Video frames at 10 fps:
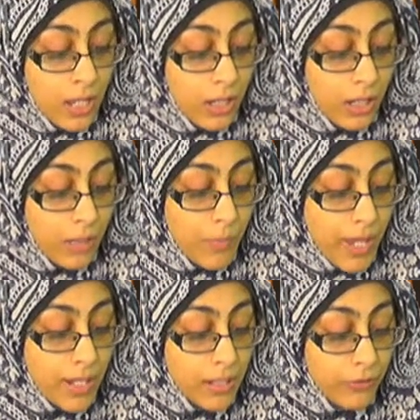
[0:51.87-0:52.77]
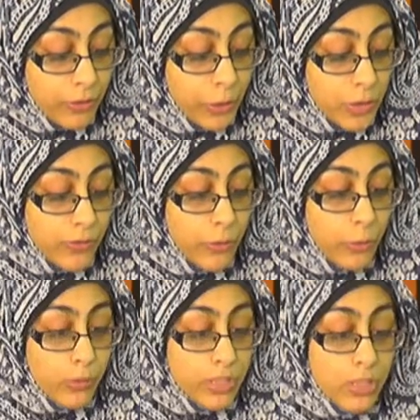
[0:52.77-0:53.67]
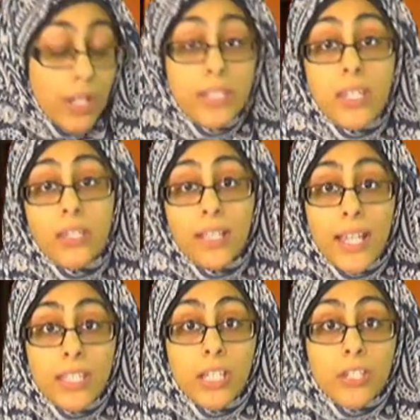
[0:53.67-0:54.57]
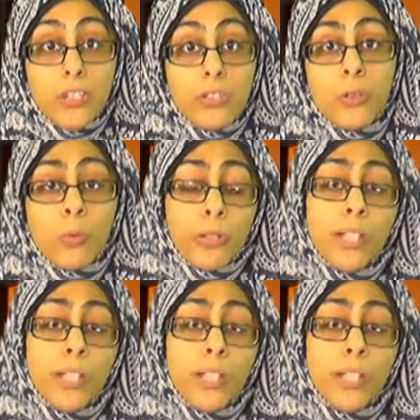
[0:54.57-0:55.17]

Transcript: And for those of you who did not see the last session, don't worry,